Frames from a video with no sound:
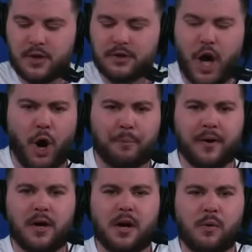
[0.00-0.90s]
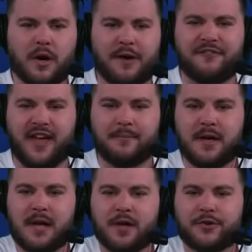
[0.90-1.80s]
Nope. What up, fam?
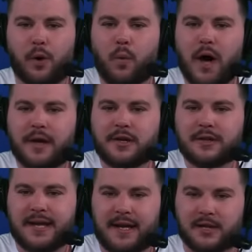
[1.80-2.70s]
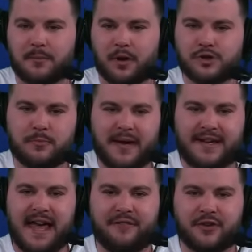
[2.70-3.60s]
So what you taking, Marshall? Mike
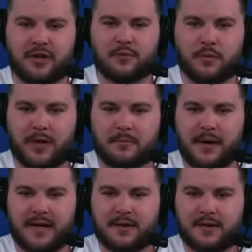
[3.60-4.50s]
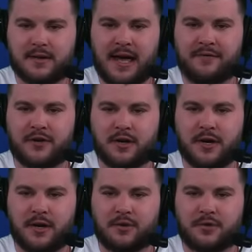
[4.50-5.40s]
Kafka and Wink. Mike Kafka
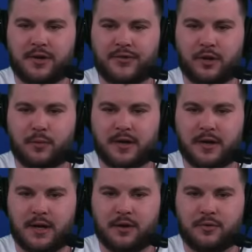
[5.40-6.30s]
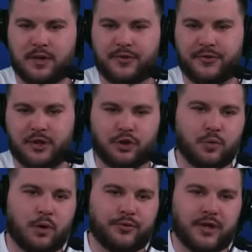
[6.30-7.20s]
and a new DC. Wink and a new DC.
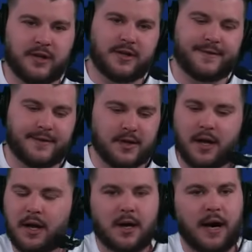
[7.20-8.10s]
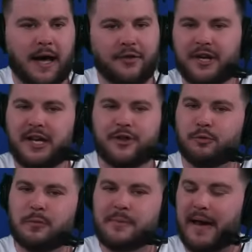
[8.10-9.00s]
New OC and DC. I don't think either
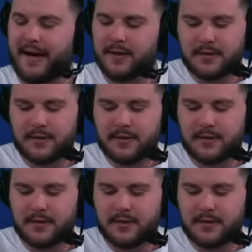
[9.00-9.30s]
will be back.